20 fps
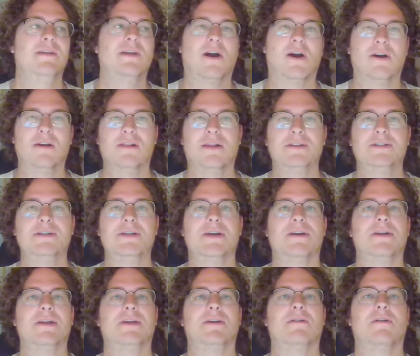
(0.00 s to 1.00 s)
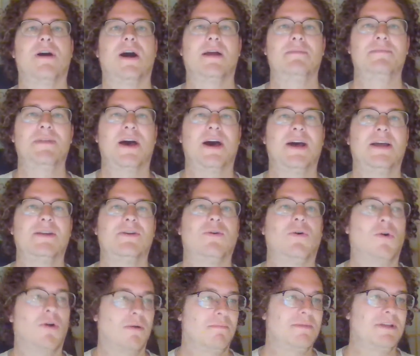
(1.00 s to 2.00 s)
our Legendary Hero. I'm not
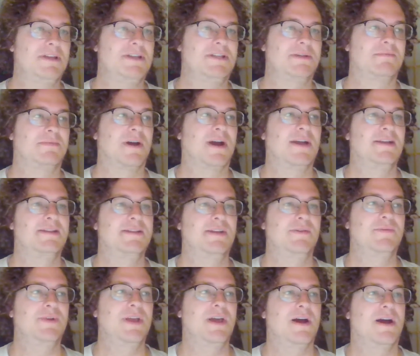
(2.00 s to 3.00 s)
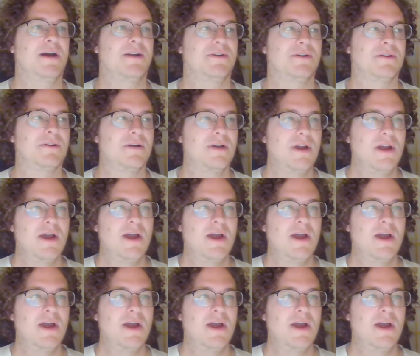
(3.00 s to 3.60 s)
horribly surprised that we got her.